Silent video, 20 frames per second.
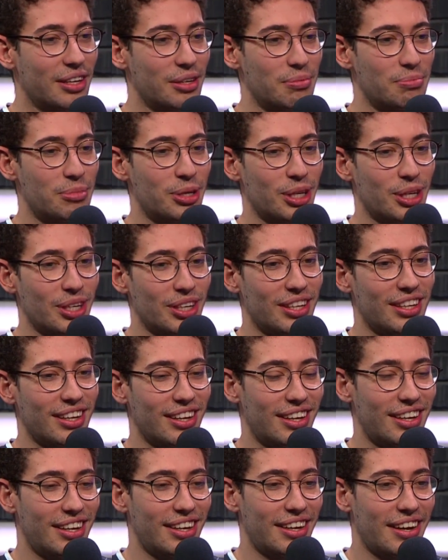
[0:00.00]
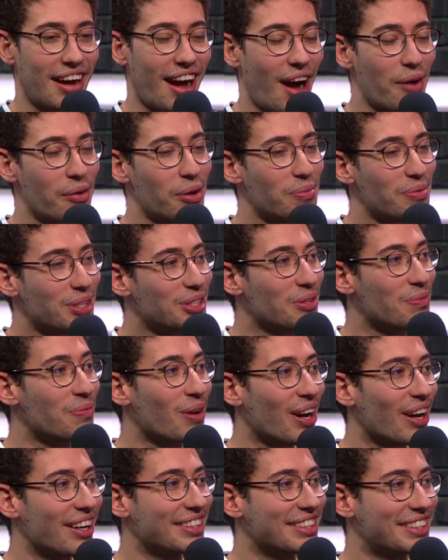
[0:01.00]
But I will be
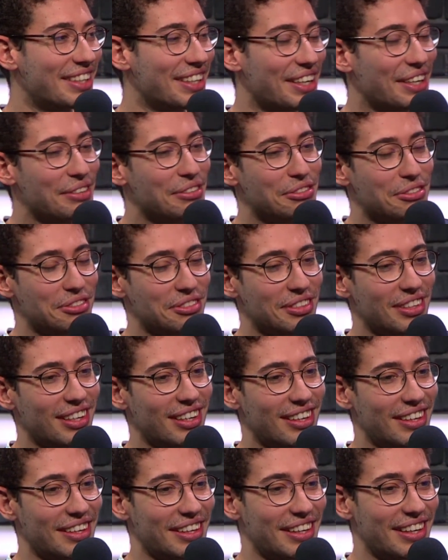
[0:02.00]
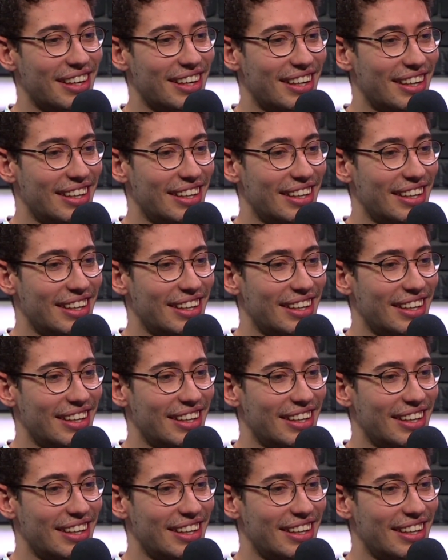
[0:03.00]
surprised if the